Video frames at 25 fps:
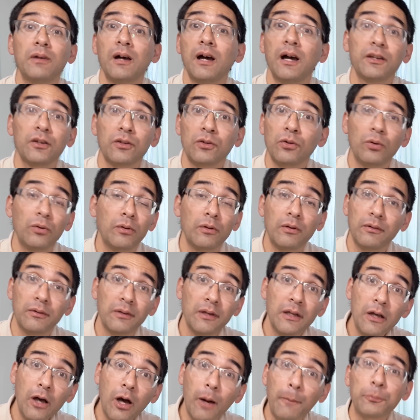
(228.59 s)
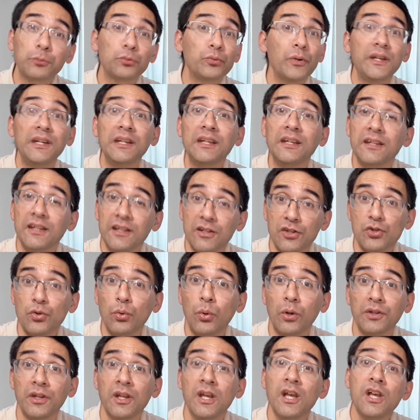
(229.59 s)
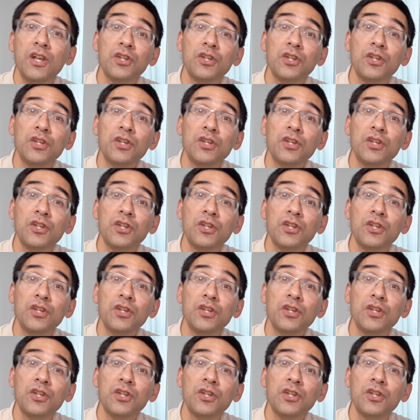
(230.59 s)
I don't know, uh, upgrading it and so on.